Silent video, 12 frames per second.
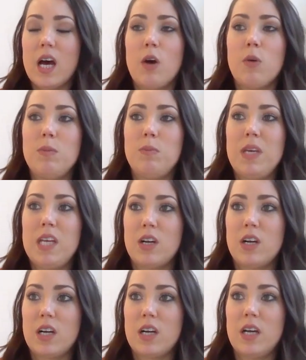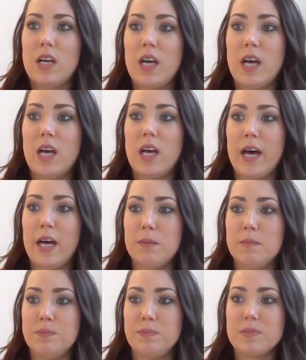when Peter
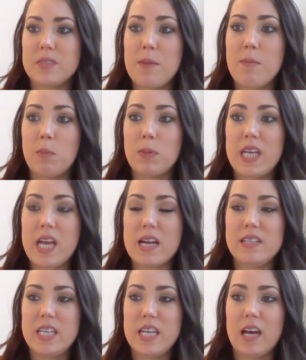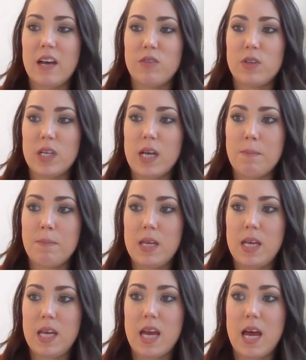came up with the idea for the
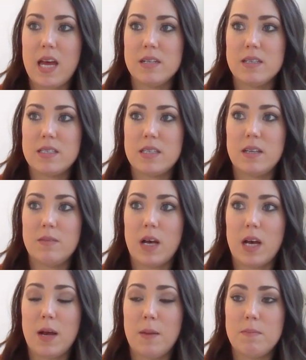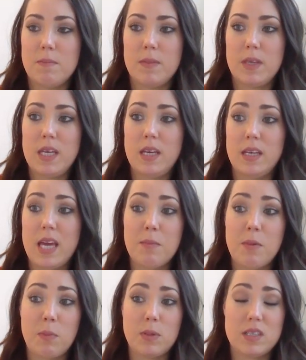company, and he
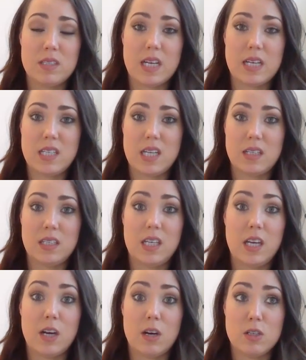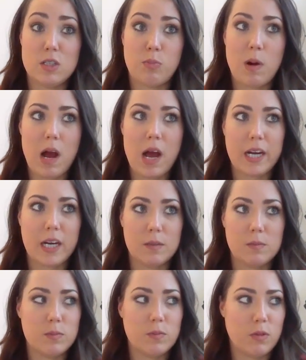came up with this idea years
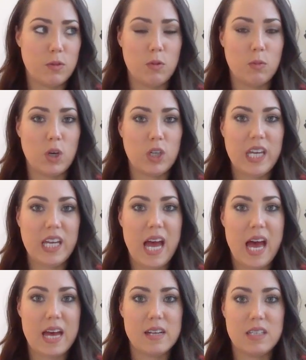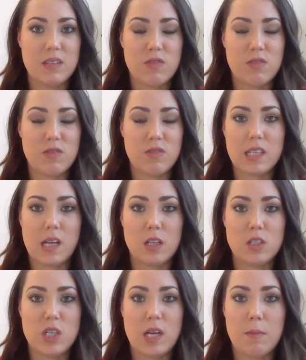prior through working at different
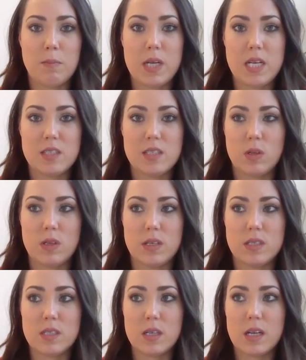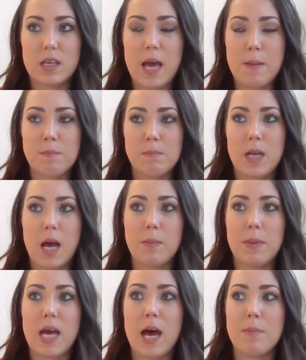technology companies, where this kept
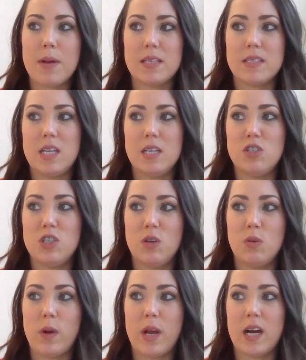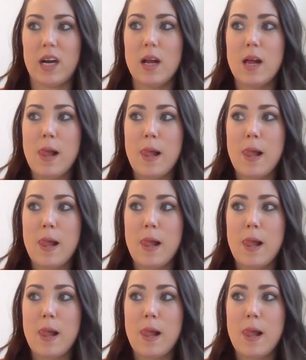coming up as an issue, where